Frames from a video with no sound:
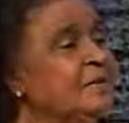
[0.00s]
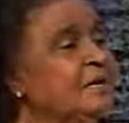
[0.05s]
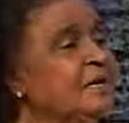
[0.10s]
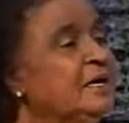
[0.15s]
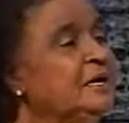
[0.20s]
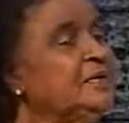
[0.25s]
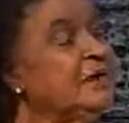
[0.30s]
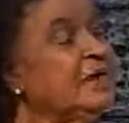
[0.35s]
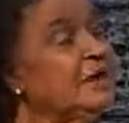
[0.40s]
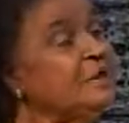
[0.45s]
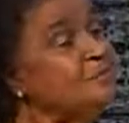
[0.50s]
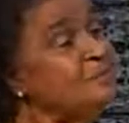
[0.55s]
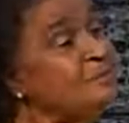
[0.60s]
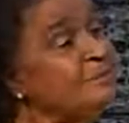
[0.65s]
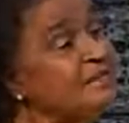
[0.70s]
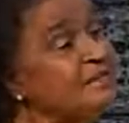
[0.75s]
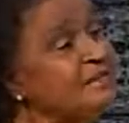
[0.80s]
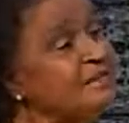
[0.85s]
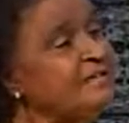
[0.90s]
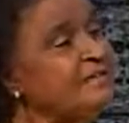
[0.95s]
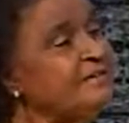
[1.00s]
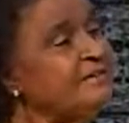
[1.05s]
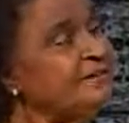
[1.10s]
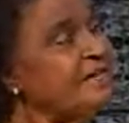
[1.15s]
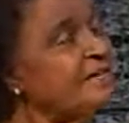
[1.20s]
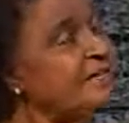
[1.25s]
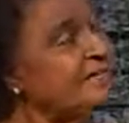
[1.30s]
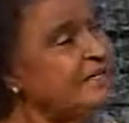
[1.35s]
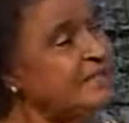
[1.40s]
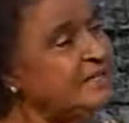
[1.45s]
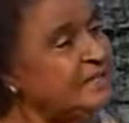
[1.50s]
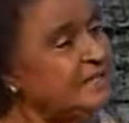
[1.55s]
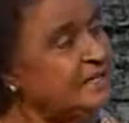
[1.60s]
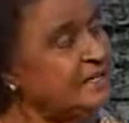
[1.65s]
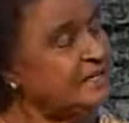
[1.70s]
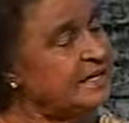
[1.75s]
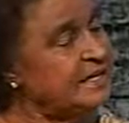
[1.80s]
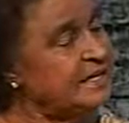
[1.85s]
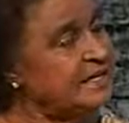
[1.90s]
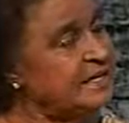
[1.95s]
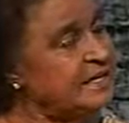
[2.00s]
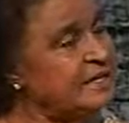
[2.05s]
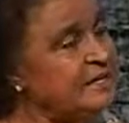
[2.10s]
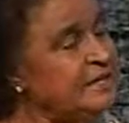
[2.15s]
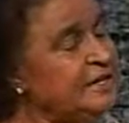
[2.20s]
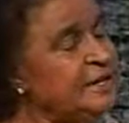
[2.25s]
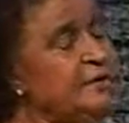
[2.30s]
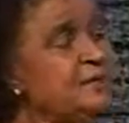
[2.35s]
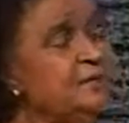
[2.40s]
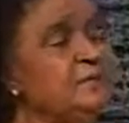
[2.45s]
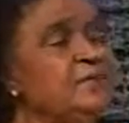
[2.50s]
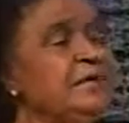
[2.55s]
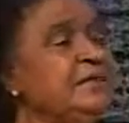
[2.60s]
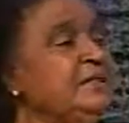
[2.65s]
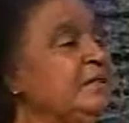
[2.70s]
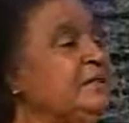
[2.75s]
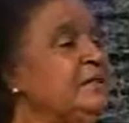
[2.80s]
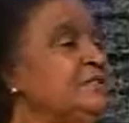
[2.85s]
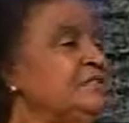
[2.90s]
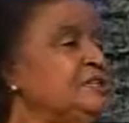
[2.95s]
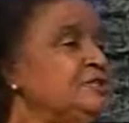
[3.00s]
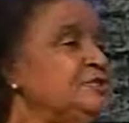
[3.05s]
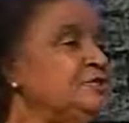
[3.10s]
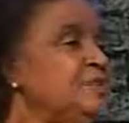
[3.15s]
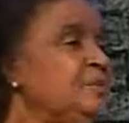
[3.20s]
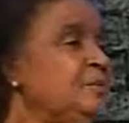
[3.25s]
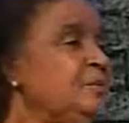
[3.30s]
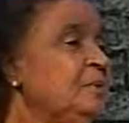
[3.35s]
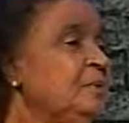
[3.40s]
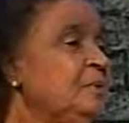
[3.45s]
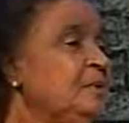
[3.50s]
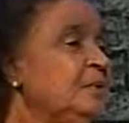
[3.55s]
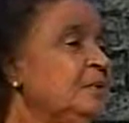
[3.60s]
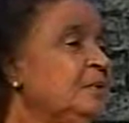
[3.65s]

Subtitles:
The house mothers are really dedicated. They don't think this is a job.